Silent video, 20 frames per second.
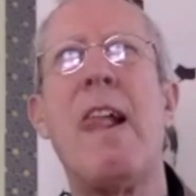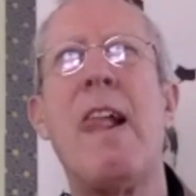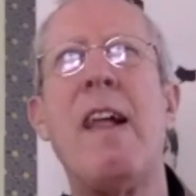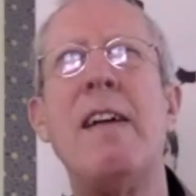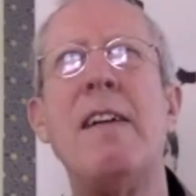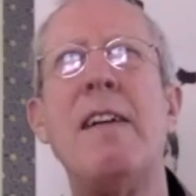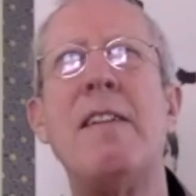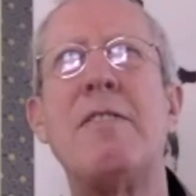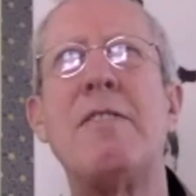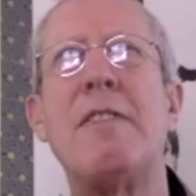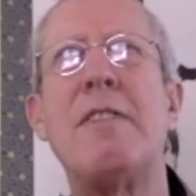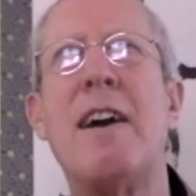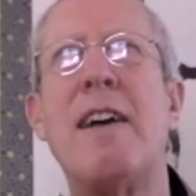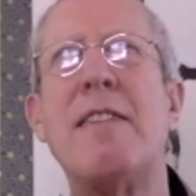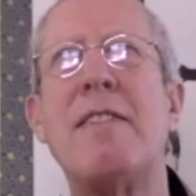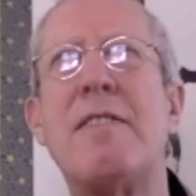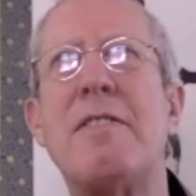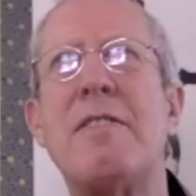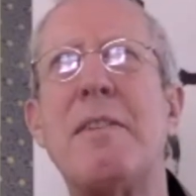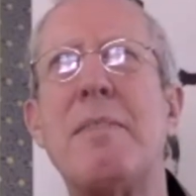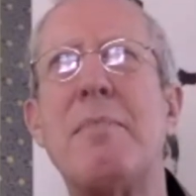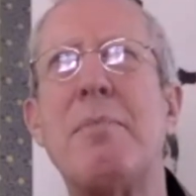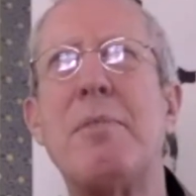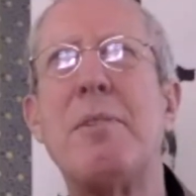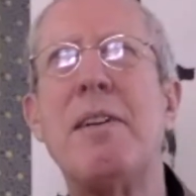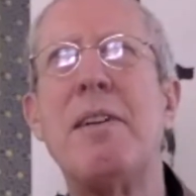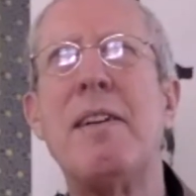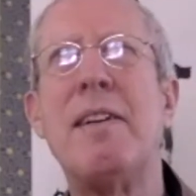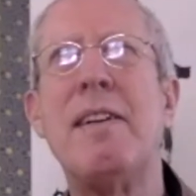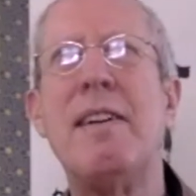It's not
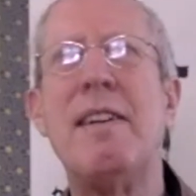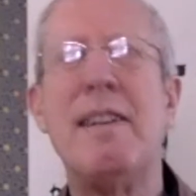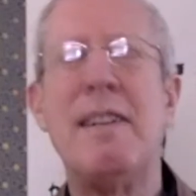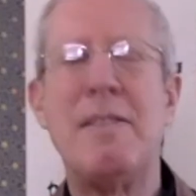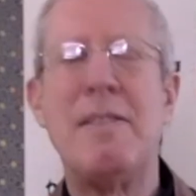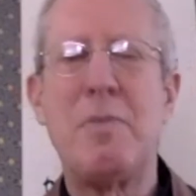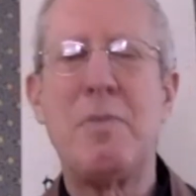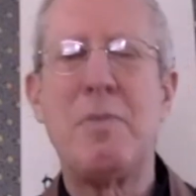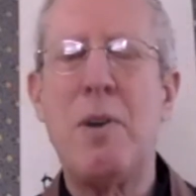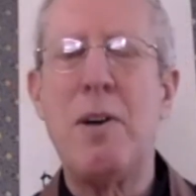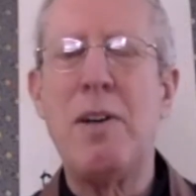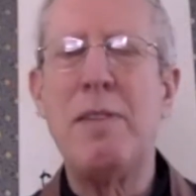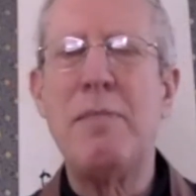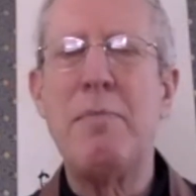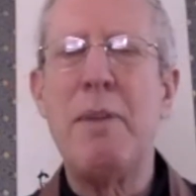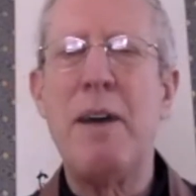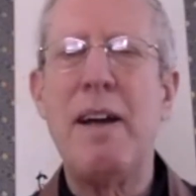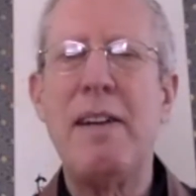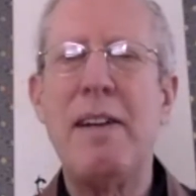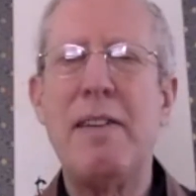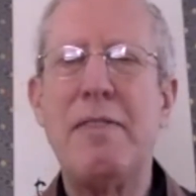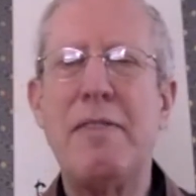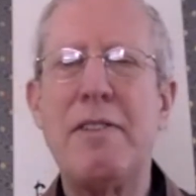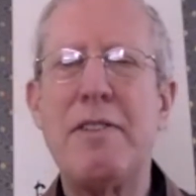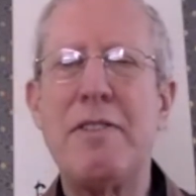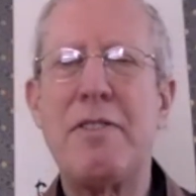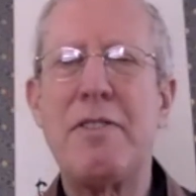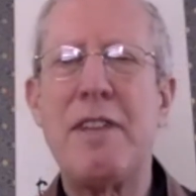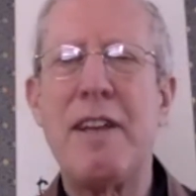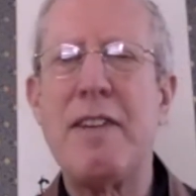simply, it's one
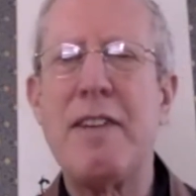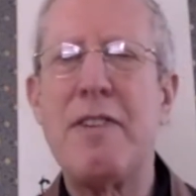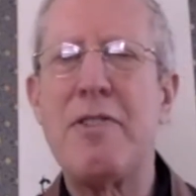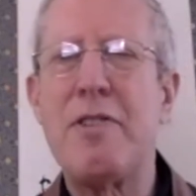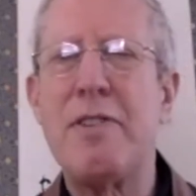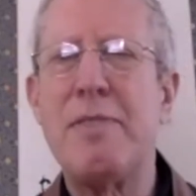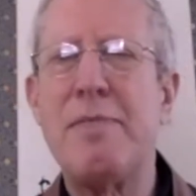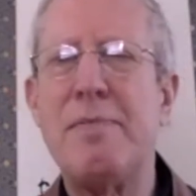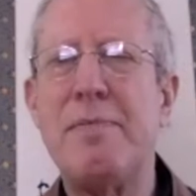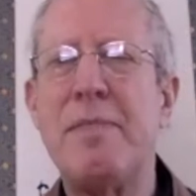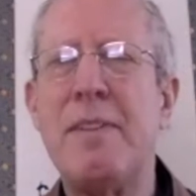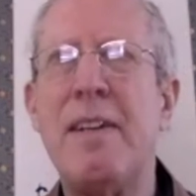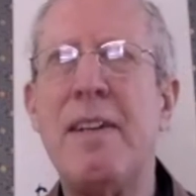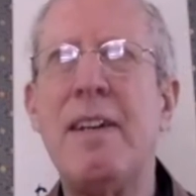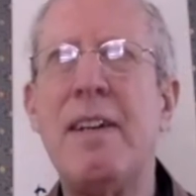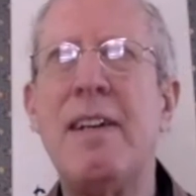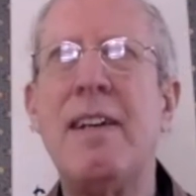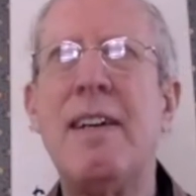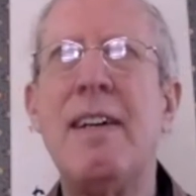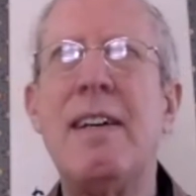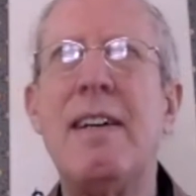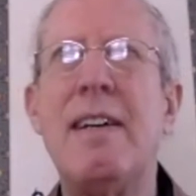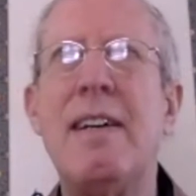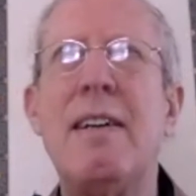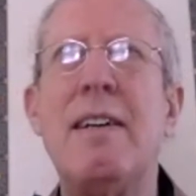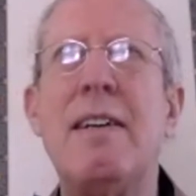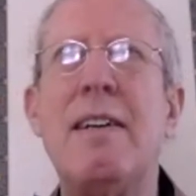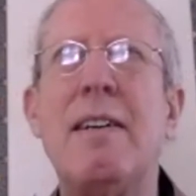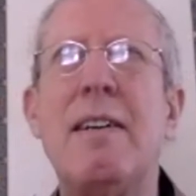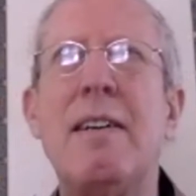manifestation,
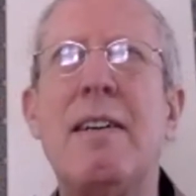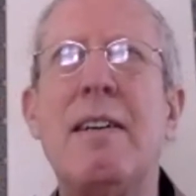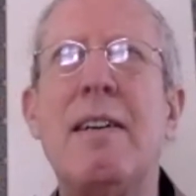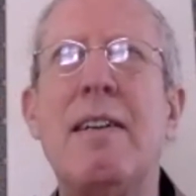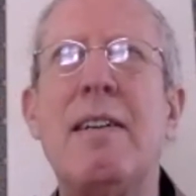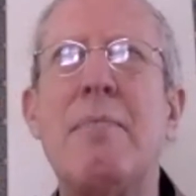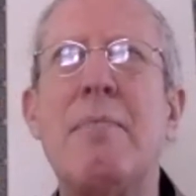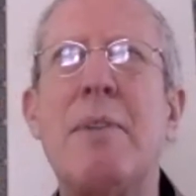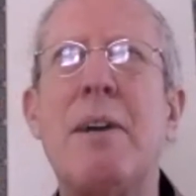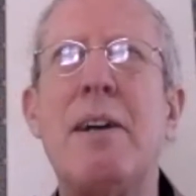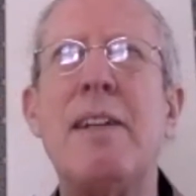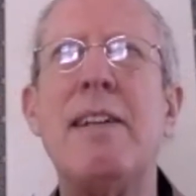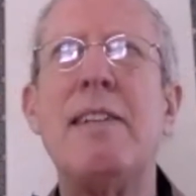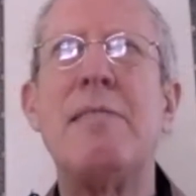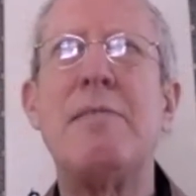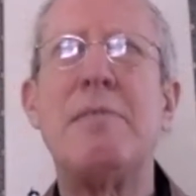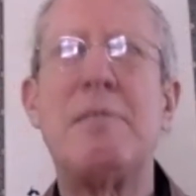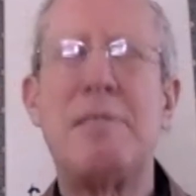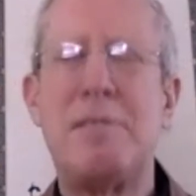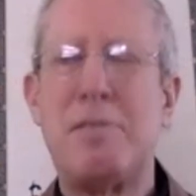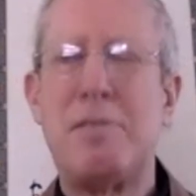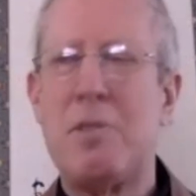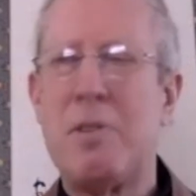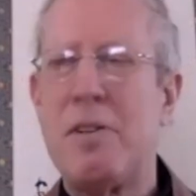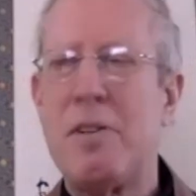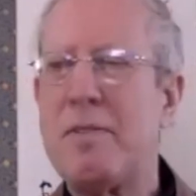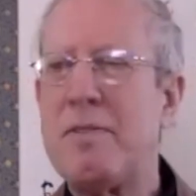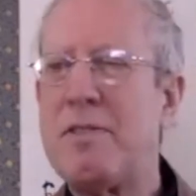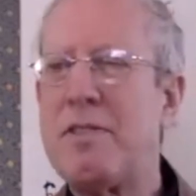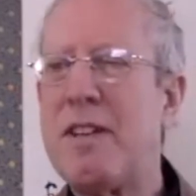but it sort
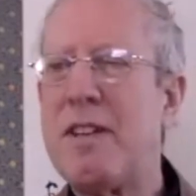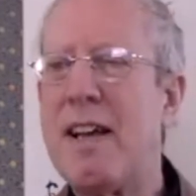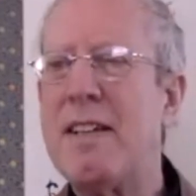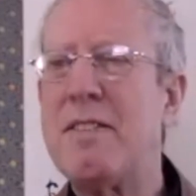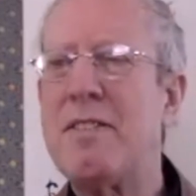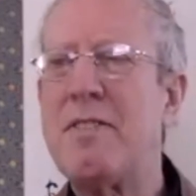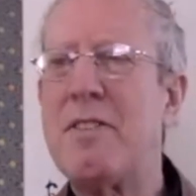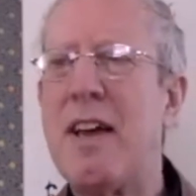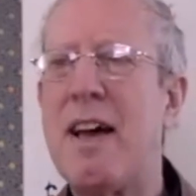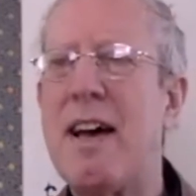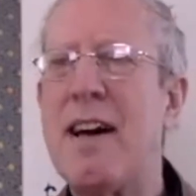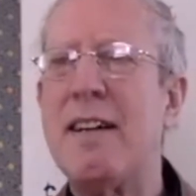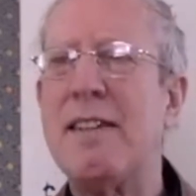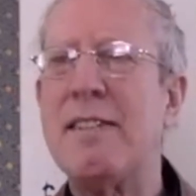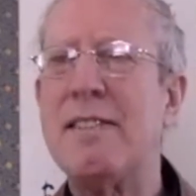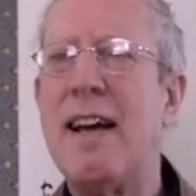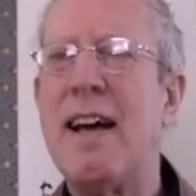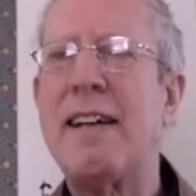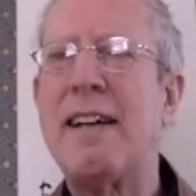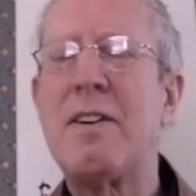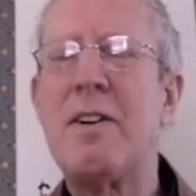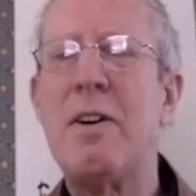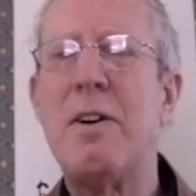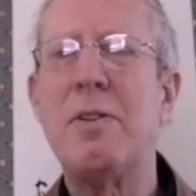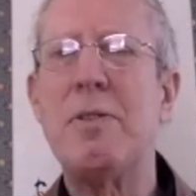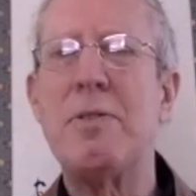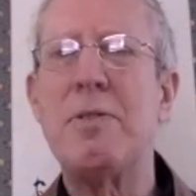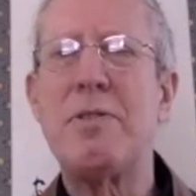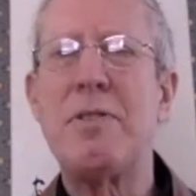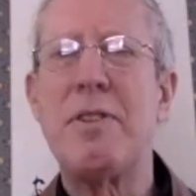of sends out
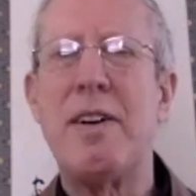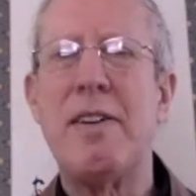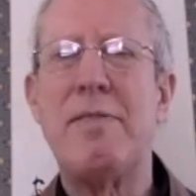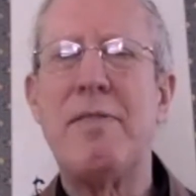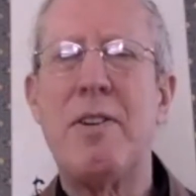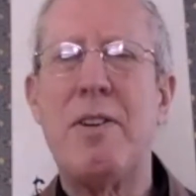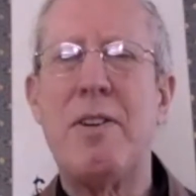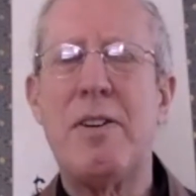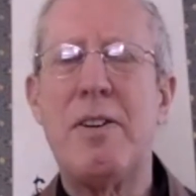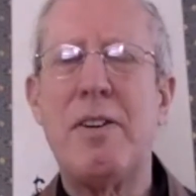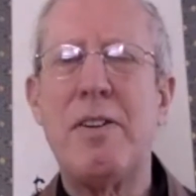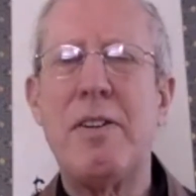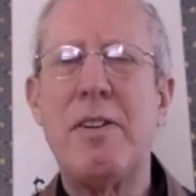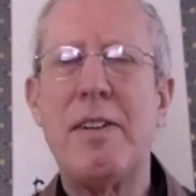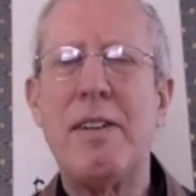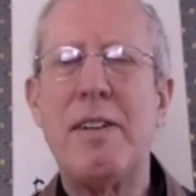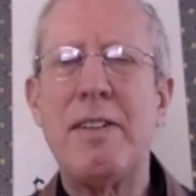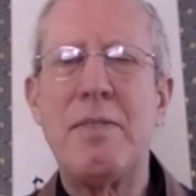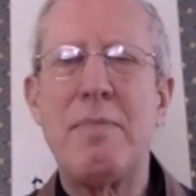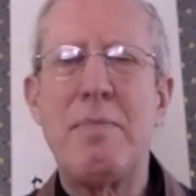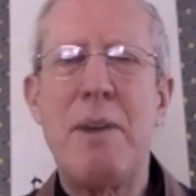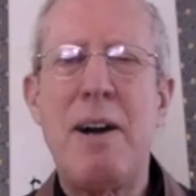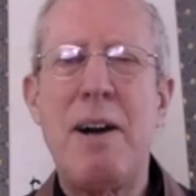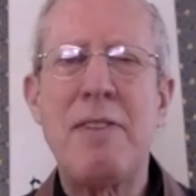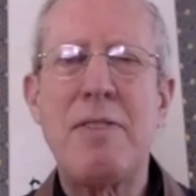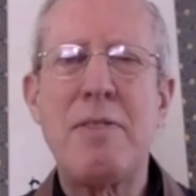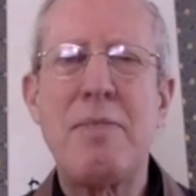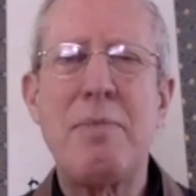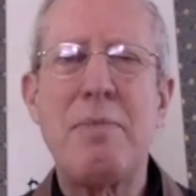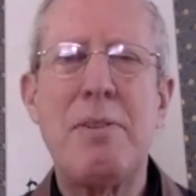echoes of all its
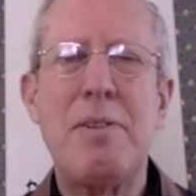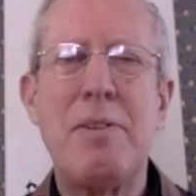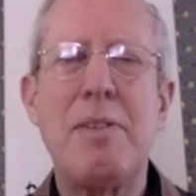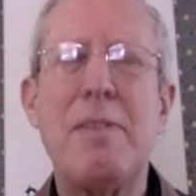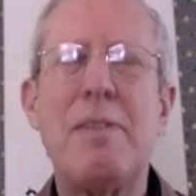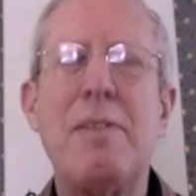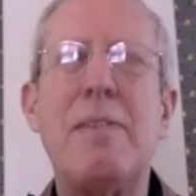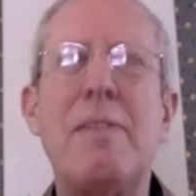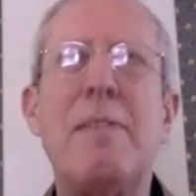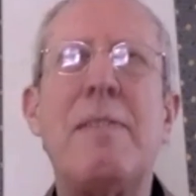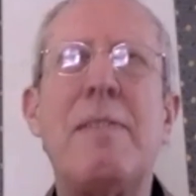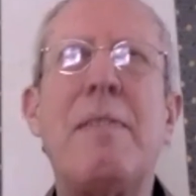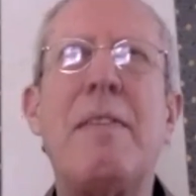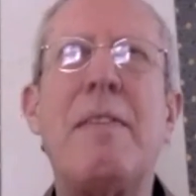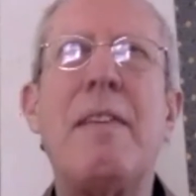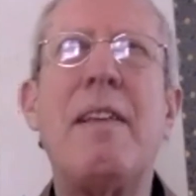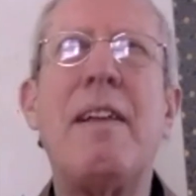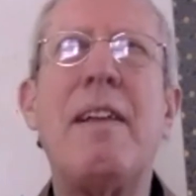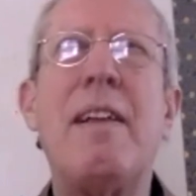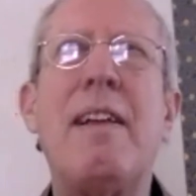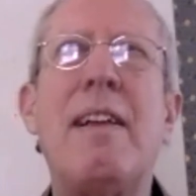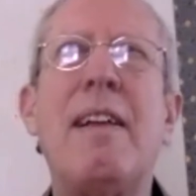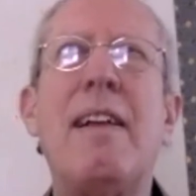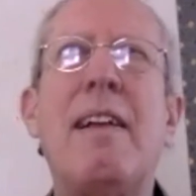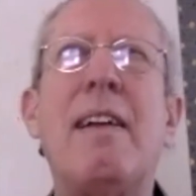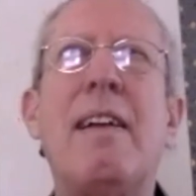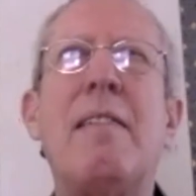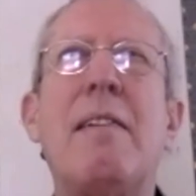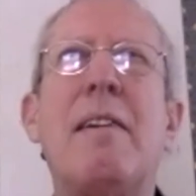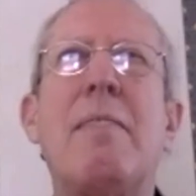possible
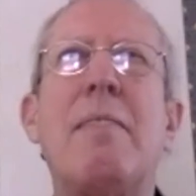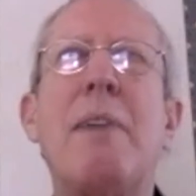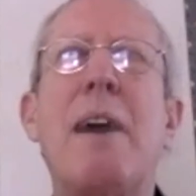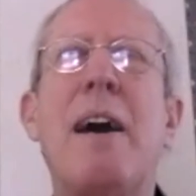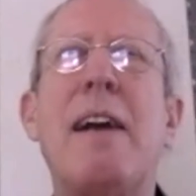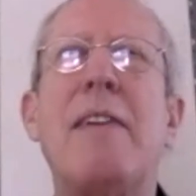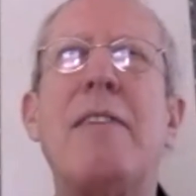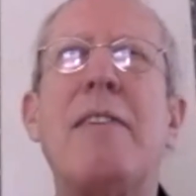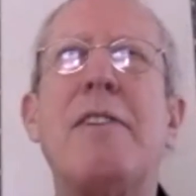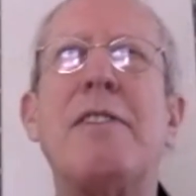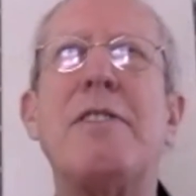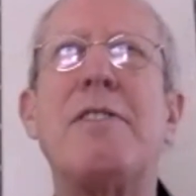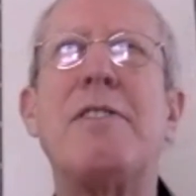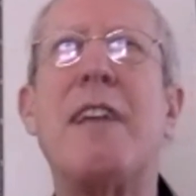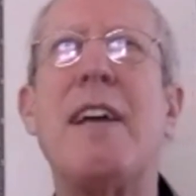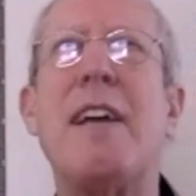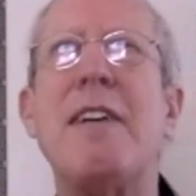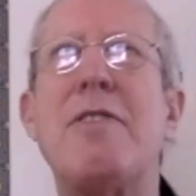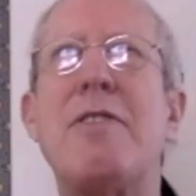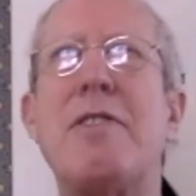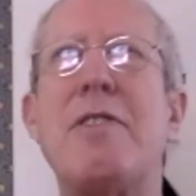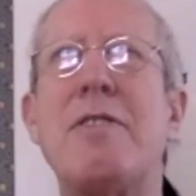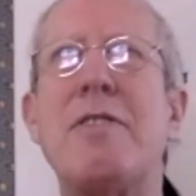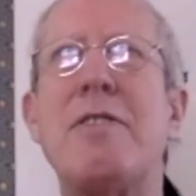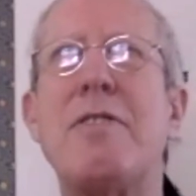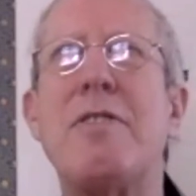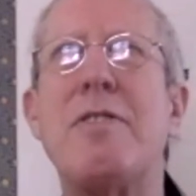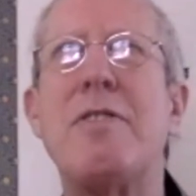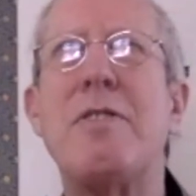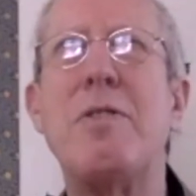
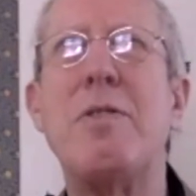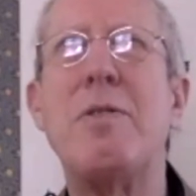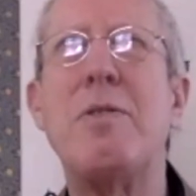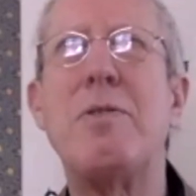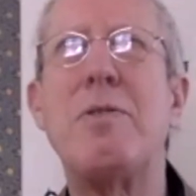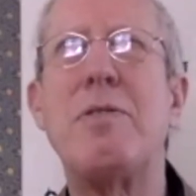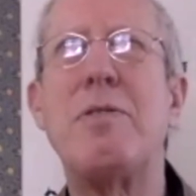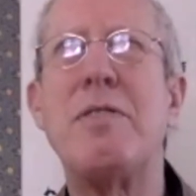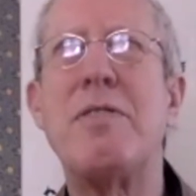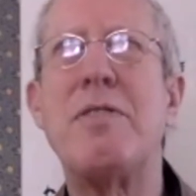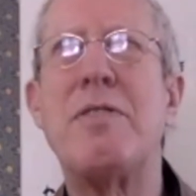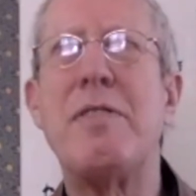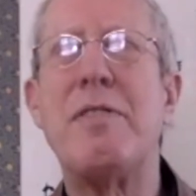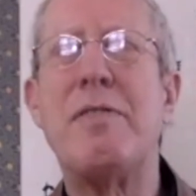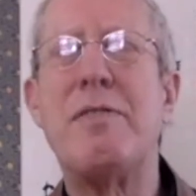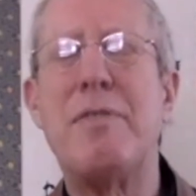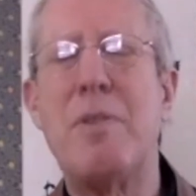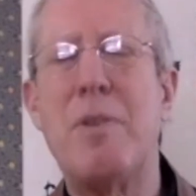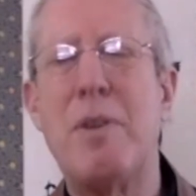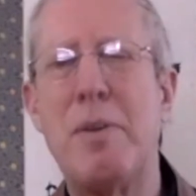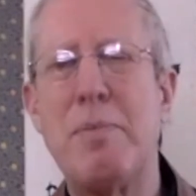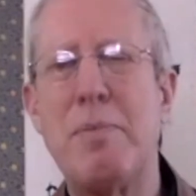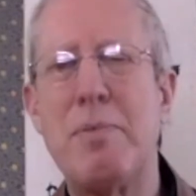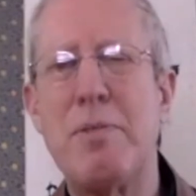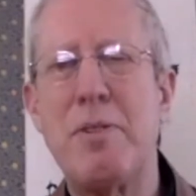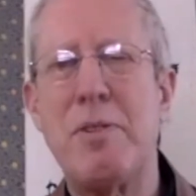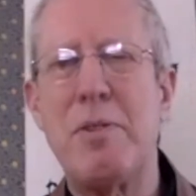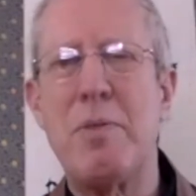manifestations and uses and forms in the